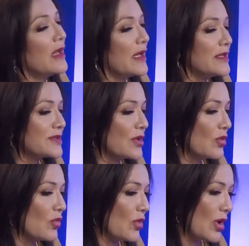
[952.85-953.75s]
And
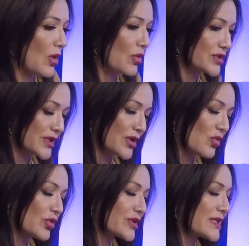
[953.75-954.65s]
so in
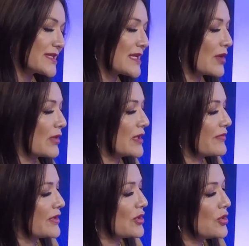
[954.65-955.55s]
order to stay
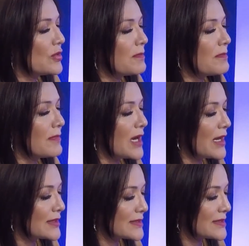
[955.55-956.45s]
relevant, you
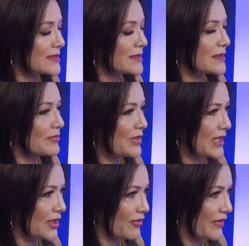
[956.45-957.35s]
must be
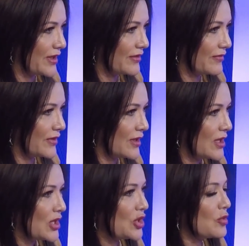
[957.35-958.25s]
innovative.
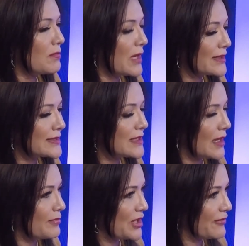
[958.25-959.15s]
You must
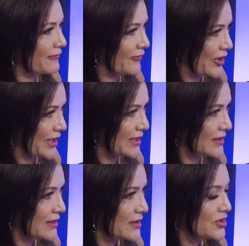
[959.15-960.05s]
not be
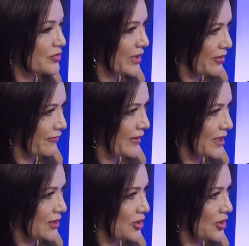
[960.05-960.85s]
afraid to innovate.